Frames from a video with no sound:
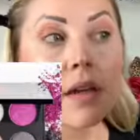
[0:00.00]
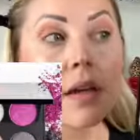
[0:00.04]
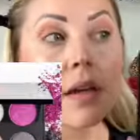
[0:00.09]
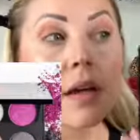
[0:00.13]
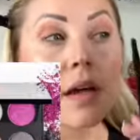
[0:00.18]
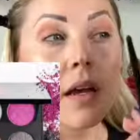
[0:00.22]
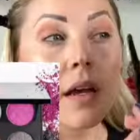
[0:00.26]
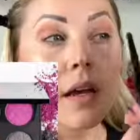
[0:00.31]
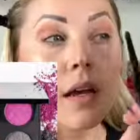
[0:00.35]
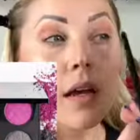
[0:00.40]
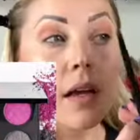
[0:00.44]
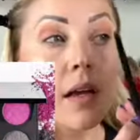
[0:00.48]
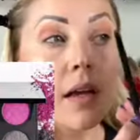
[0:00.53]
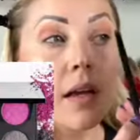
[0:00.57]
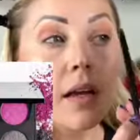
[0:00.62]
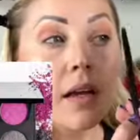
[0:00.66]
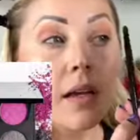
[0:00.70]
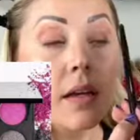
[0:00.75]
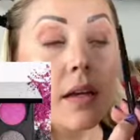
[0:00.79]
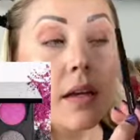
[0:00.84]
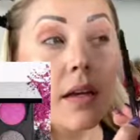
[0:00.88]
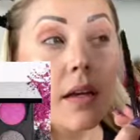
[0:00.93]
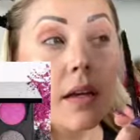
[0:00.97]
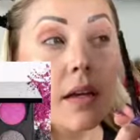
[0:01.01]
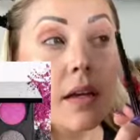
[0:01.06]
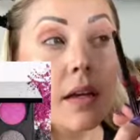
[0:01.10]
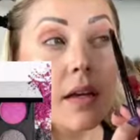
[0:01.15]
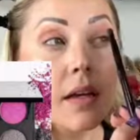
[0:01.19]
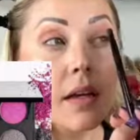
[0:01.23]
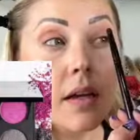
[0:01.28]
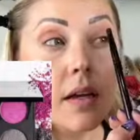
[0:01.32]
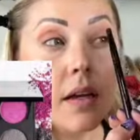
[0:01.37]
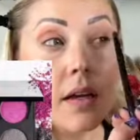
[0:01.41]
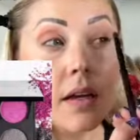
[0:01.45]

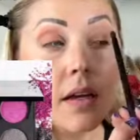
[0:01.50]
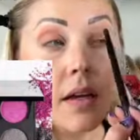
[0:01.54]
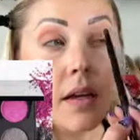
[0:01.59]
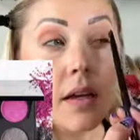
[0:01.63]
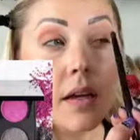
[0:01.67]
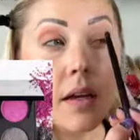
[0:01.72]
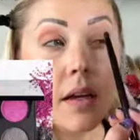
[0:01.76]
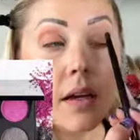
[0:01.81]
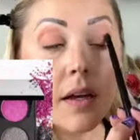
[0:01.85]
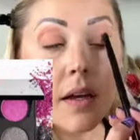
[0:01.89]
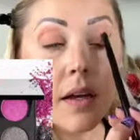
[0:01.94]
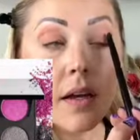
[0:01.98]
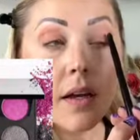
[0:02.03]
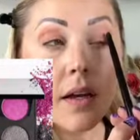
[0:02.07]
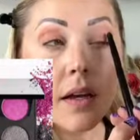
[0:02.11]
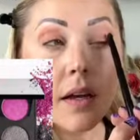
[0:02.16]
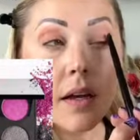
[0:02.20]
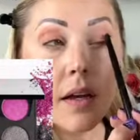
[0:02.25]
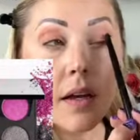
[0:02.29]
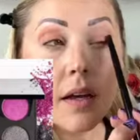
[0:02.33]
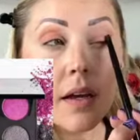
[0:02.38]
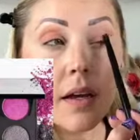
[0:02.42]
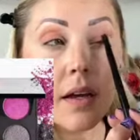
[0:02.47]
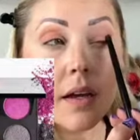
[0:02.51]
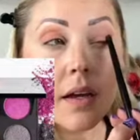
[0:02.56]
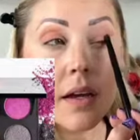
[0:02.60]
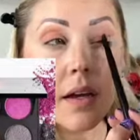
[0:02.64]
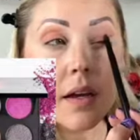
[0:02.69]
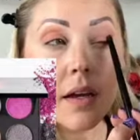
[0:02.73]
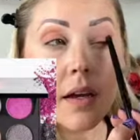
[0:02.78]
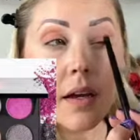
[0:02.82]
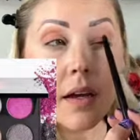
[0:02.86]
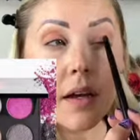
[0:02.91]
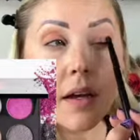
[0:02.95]

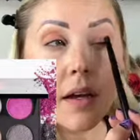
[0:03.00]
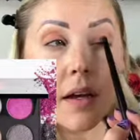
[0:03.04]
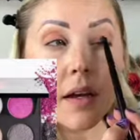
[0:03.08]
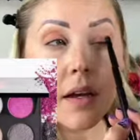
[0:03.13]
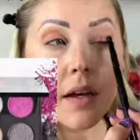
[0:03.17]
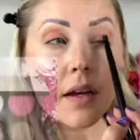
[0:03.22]
Nobody speaks.